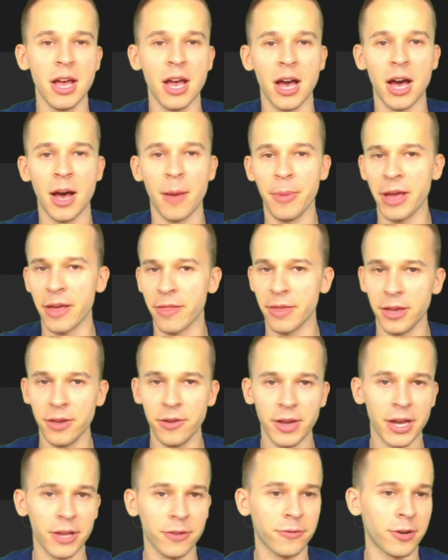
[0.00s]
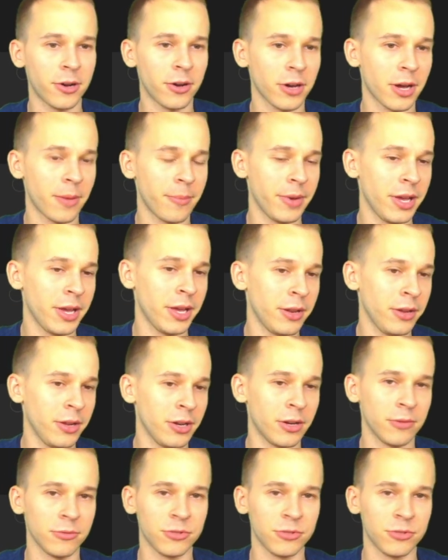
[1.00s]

But yeah, thank you guys for all coming in, you know,